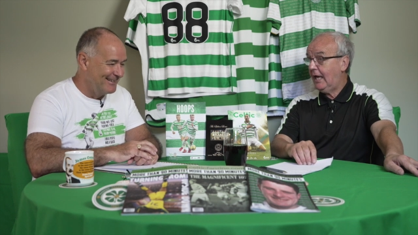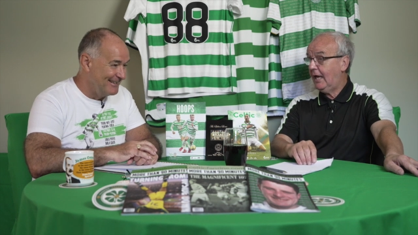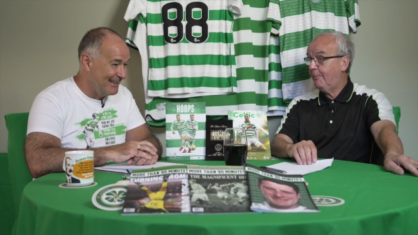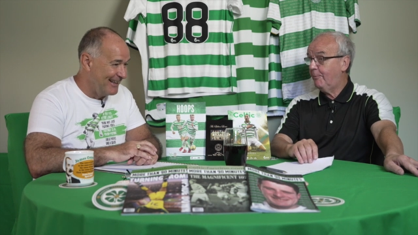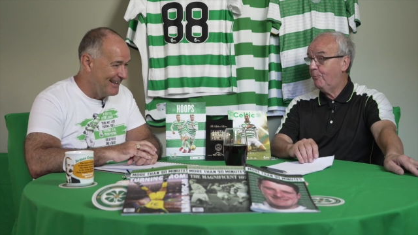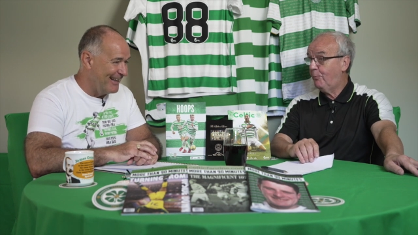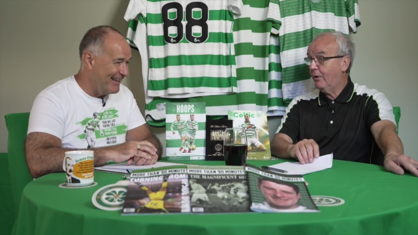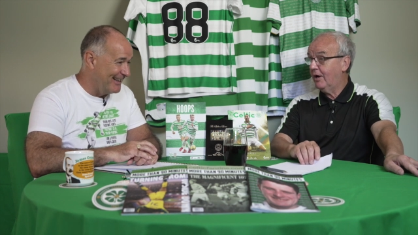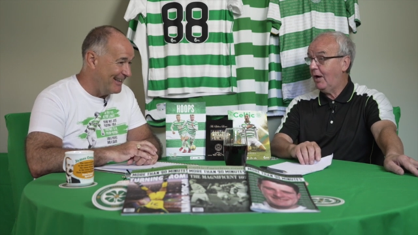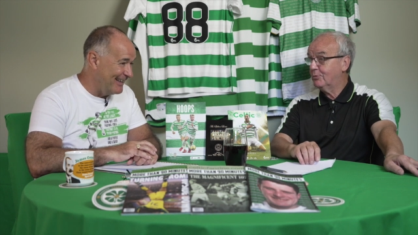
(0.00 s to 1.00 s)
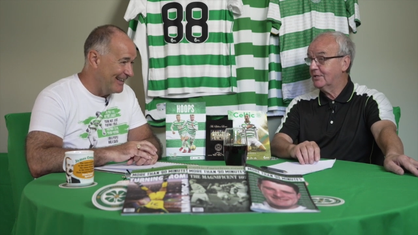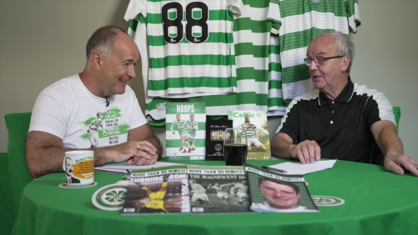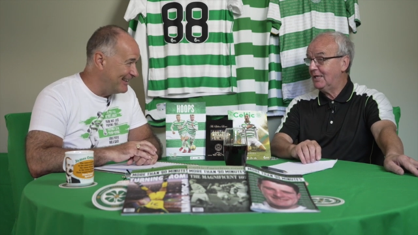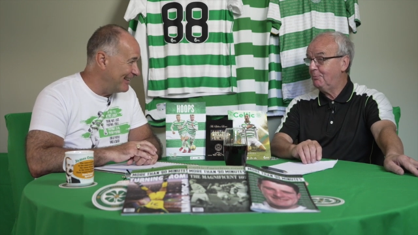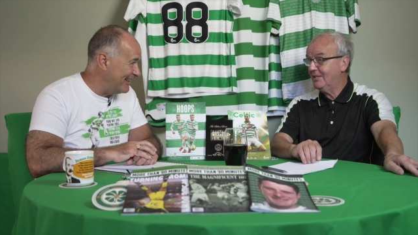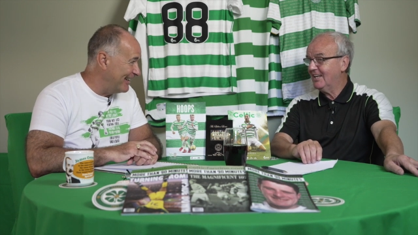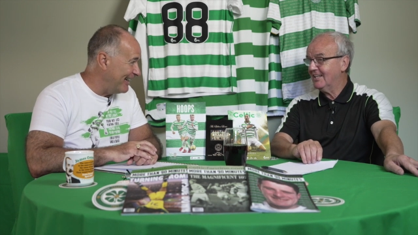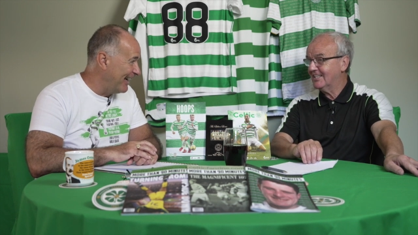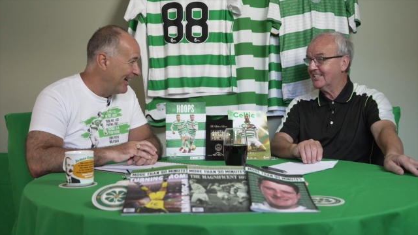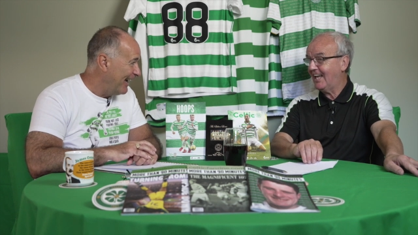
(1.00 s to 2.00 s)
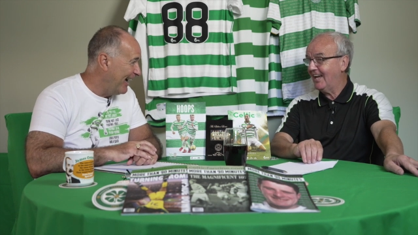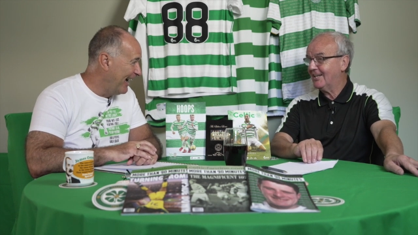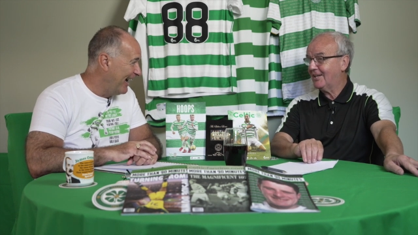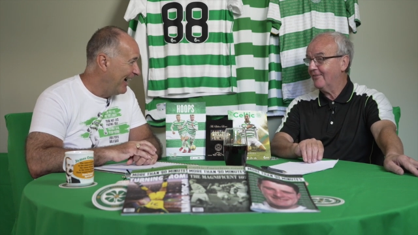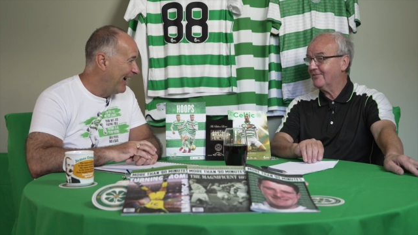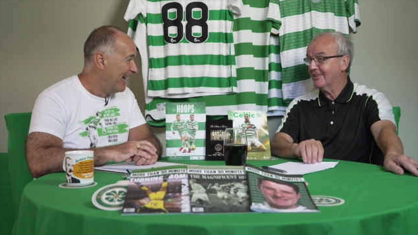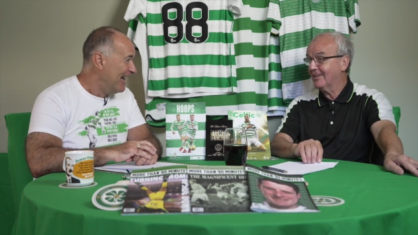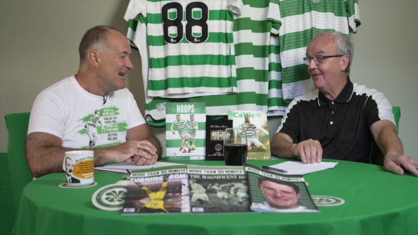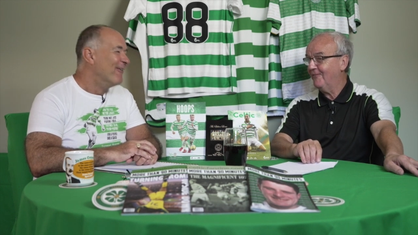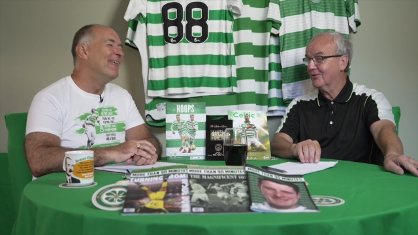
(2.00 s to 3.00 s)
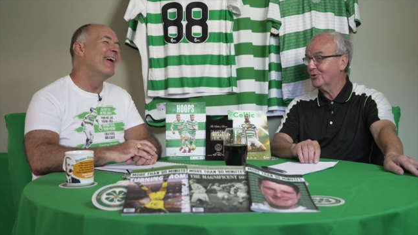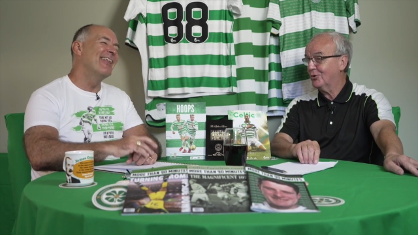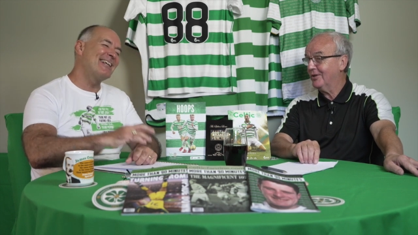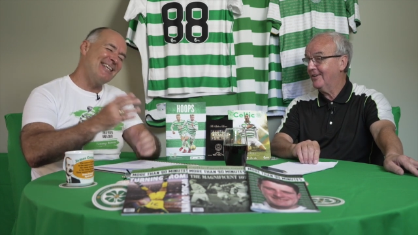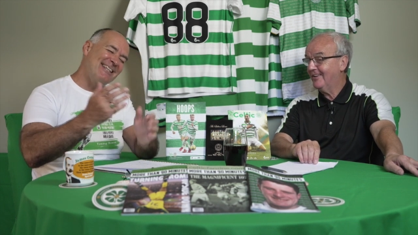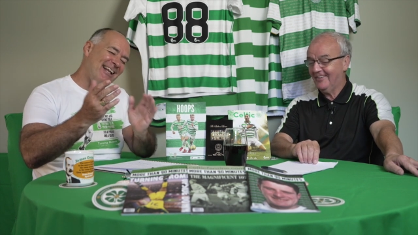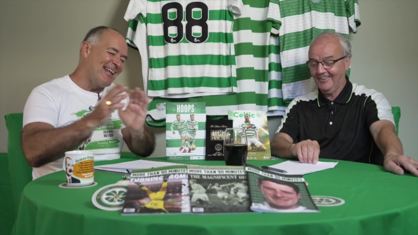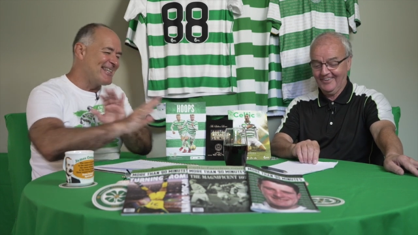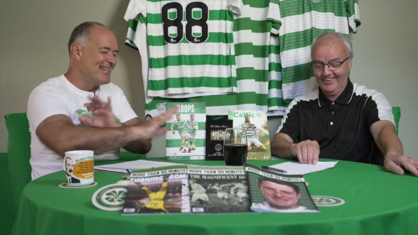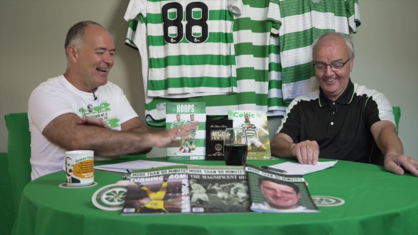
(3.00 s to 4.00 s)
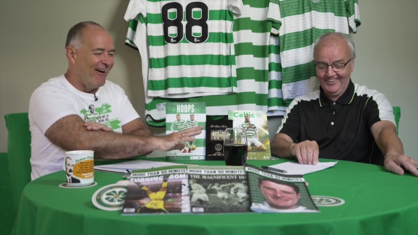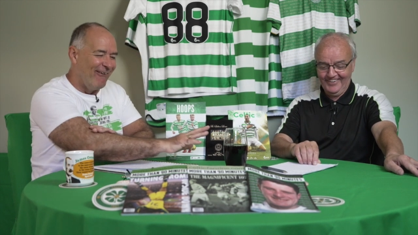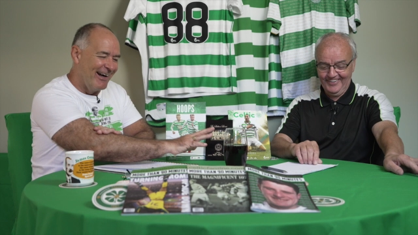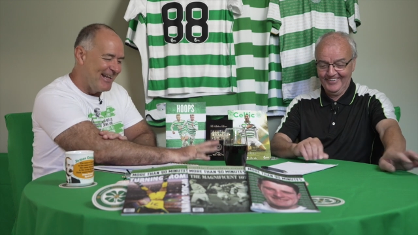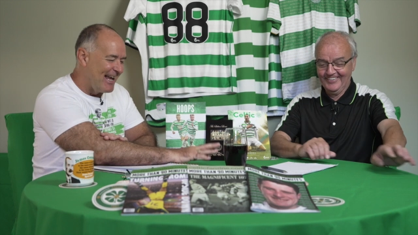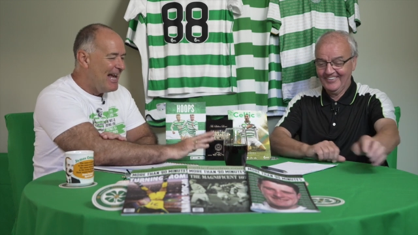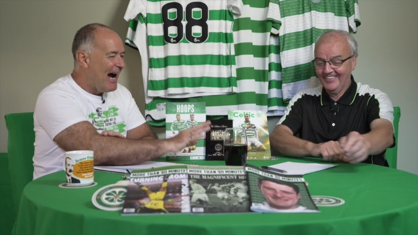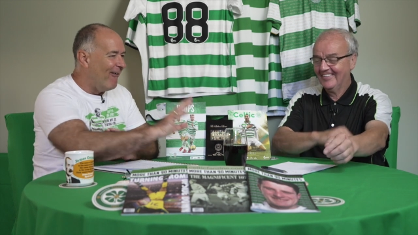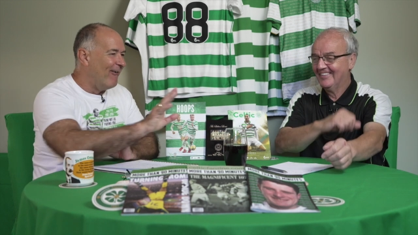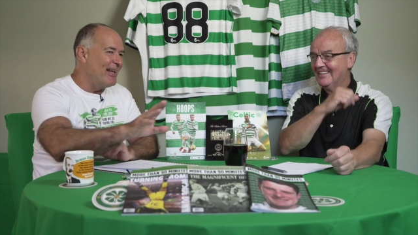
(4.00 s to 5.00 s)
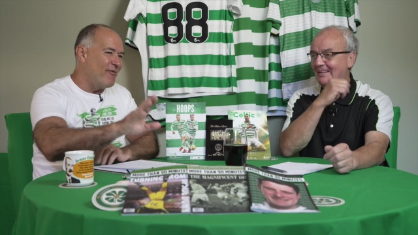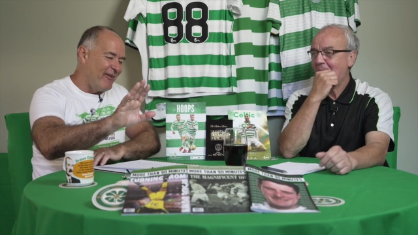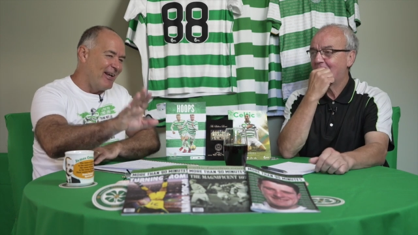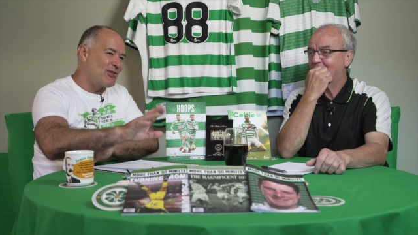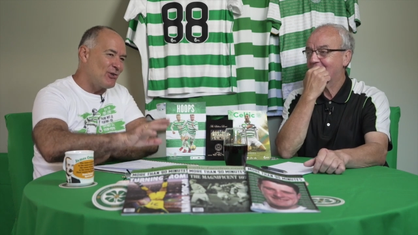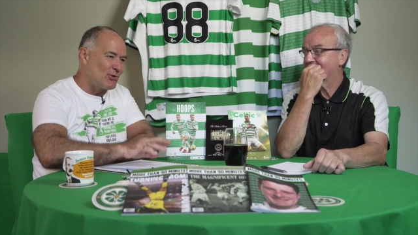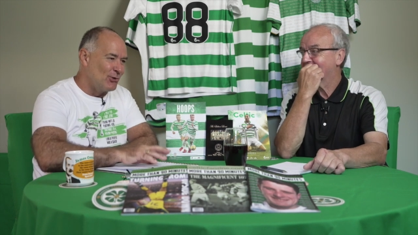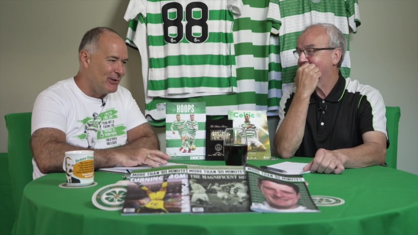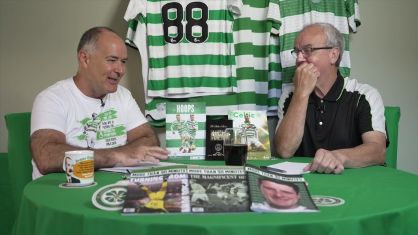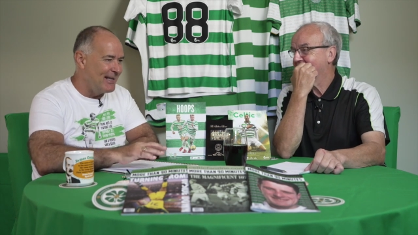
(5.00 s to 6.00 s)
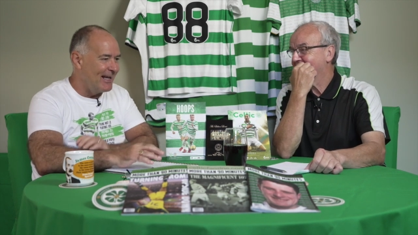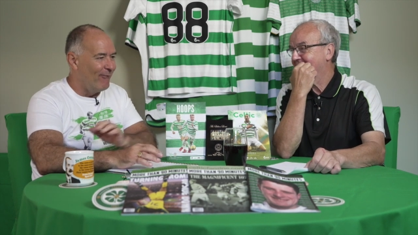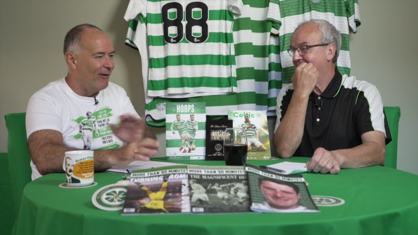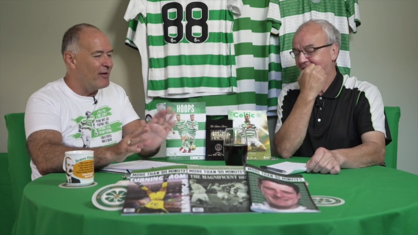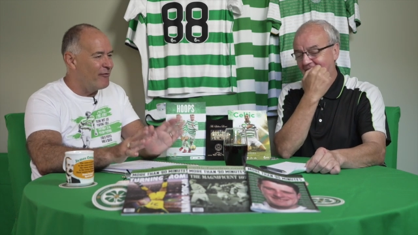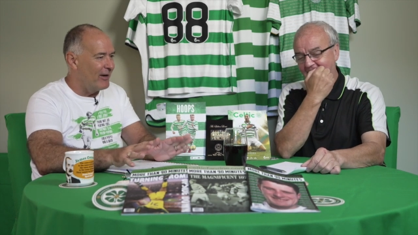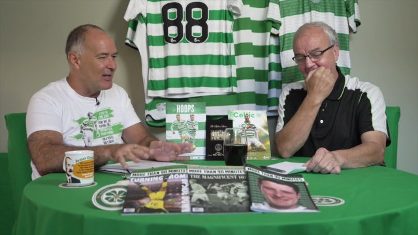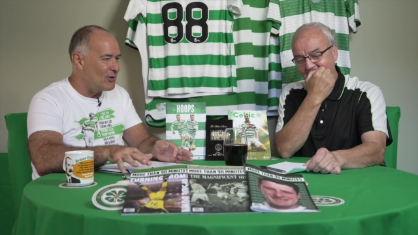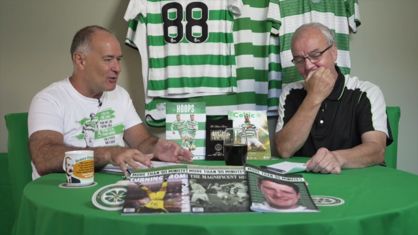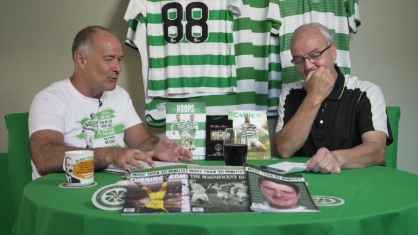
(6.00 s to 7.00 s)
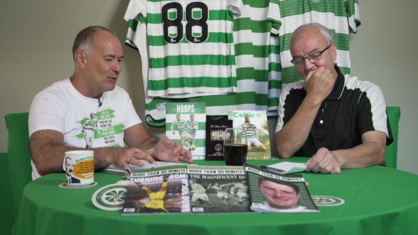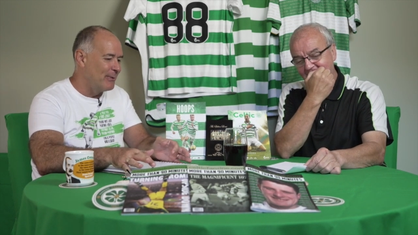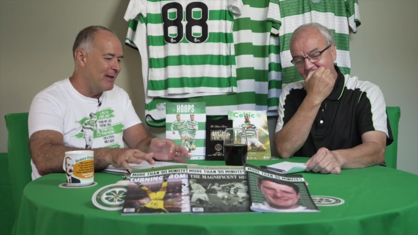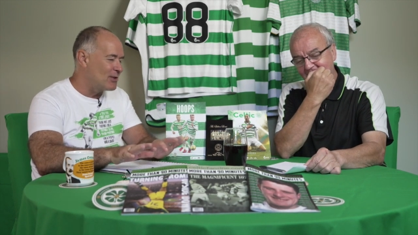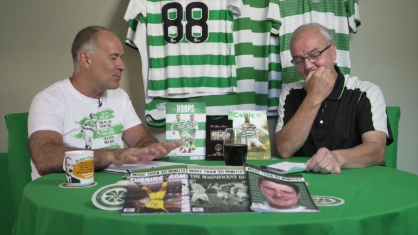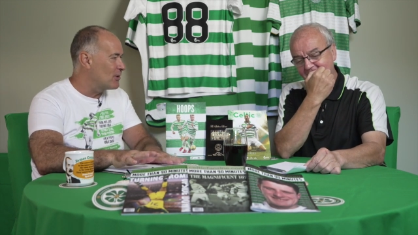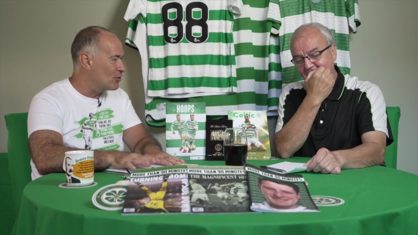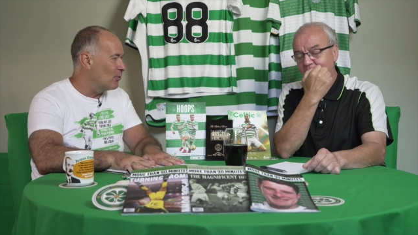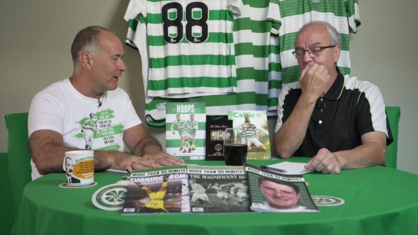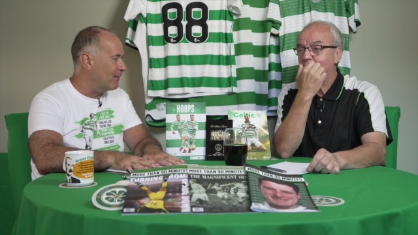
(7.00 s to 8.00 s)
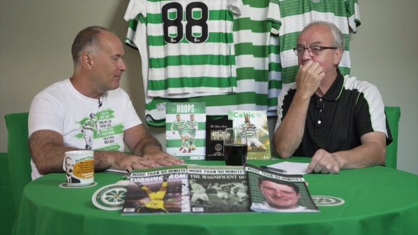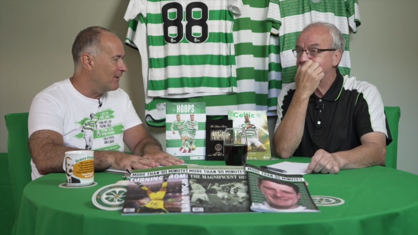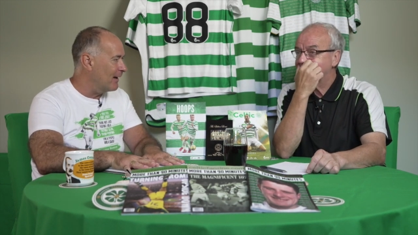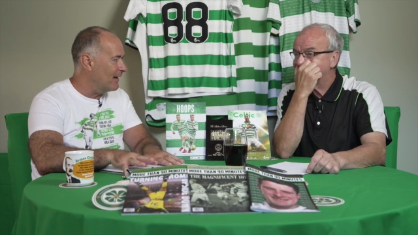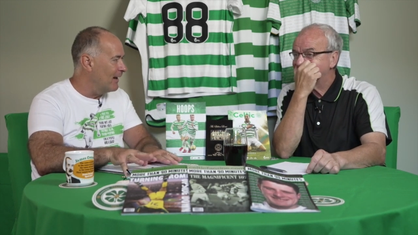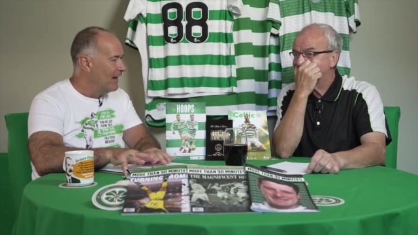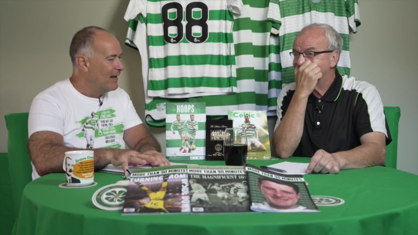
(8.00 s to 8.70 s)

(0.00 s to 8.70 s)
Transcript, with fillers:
Speaker 1: um, but I was immediately sacked after the game. Well,
Speaker 2: this is uh, listen. I want to I want to finish the show today. I want to finish the show with this wee story, right?